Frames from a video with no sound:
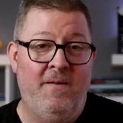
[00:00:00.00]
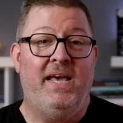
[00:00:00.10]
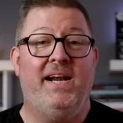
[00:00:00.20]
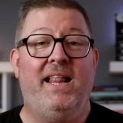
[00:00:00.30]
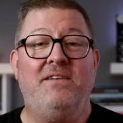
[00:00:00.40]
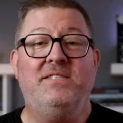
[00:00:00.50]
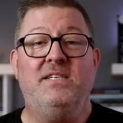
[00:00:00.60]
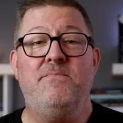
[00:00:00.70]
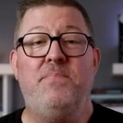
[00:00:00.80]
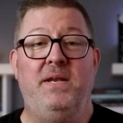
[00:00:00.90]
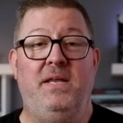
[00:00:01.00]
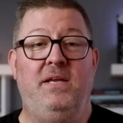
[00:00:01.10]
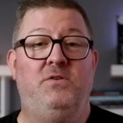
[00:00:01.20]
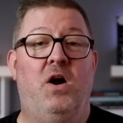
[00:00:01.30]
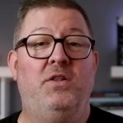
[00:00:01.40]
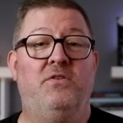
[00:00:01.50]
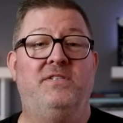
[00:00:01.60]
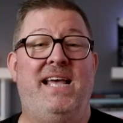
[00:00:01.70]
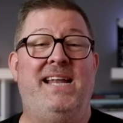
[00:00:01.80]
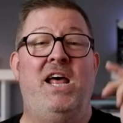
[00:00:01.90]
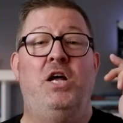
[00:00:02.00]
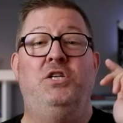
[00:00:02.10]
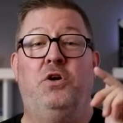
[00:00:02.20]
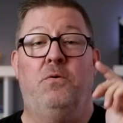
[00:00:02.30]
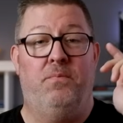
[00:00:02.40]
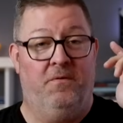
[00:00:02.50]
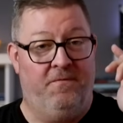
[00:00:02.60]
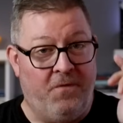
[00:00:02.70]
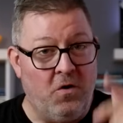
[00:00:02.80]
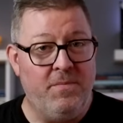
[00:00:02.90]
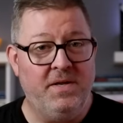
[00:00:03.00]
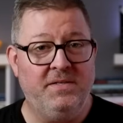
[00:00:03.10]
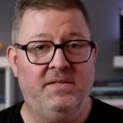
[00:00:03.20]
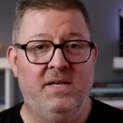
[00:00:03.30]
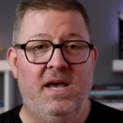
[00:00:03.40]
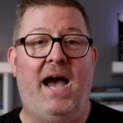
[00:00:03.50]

it allows company to understand their performance,